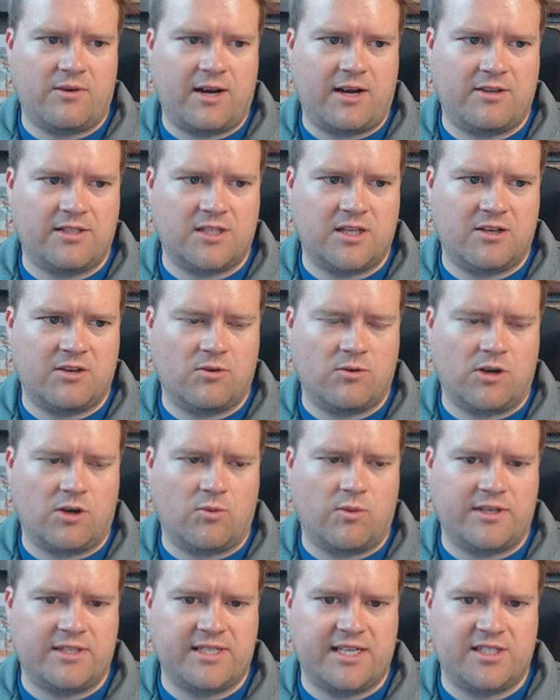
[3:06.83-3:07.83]
How does the internet
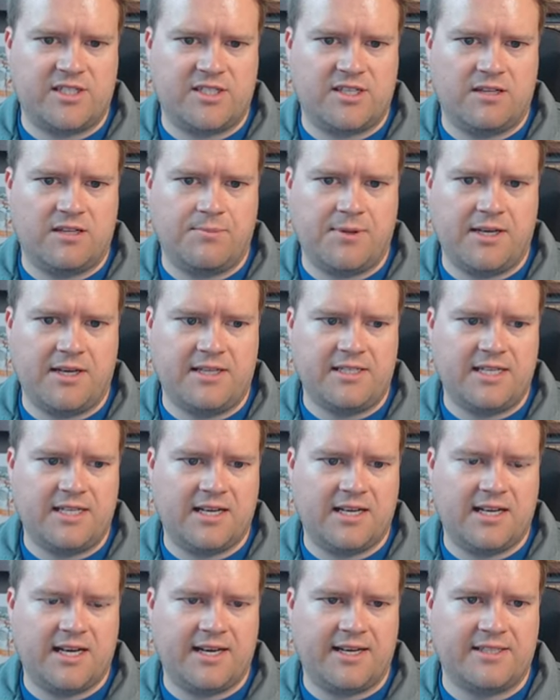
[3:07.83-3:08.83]
work? What is HTTP,
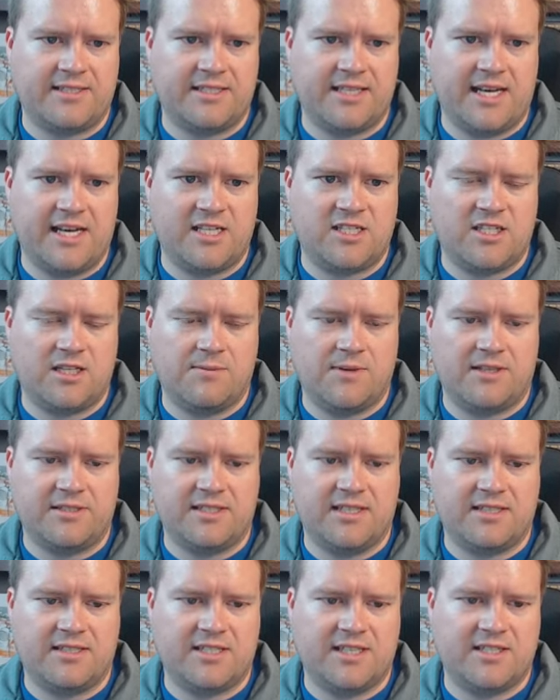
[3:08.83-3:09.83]
DNS, HTML,
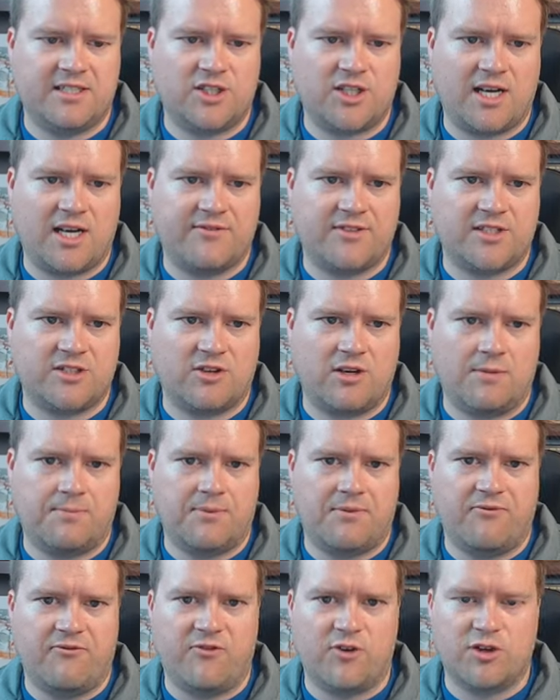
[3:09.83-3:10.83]
CSS, JavaScript,
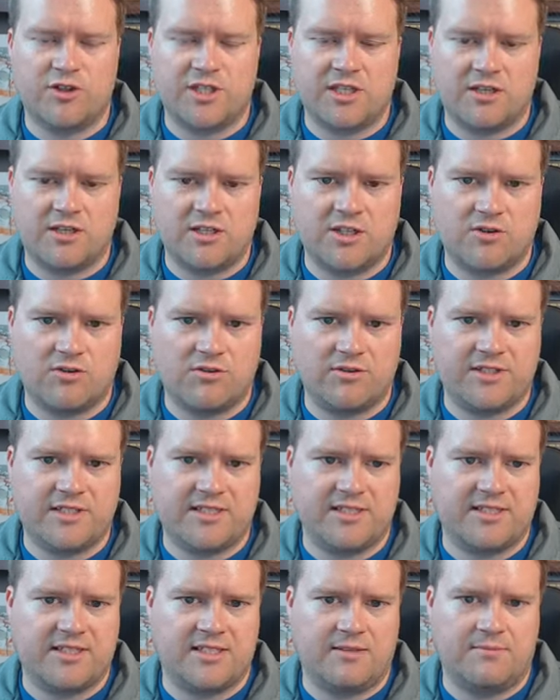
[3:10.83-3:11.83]
version control
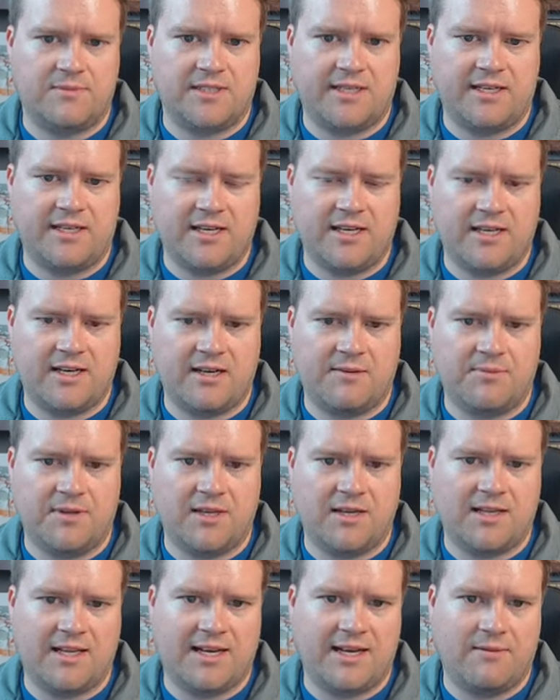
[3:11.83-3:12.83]
systems like GitHub,
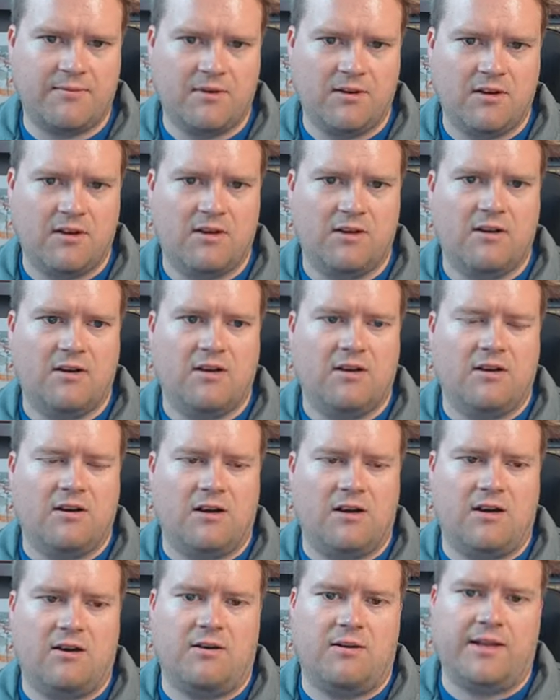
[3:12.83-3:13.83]
GitLab,
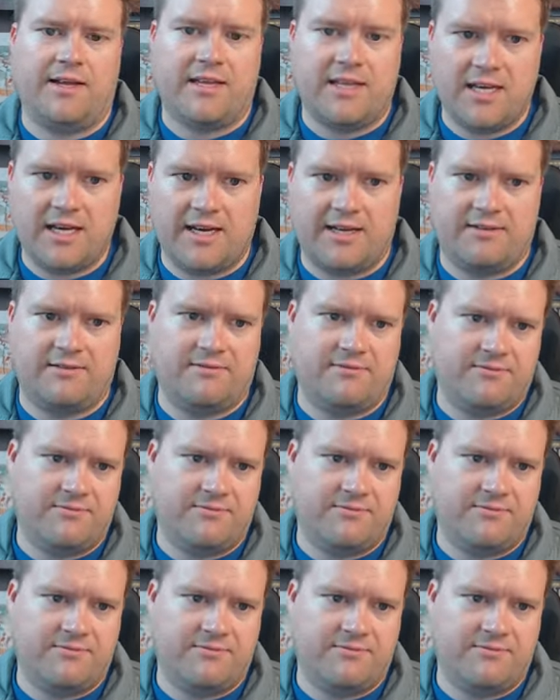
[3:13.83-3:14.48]
uh, like Git,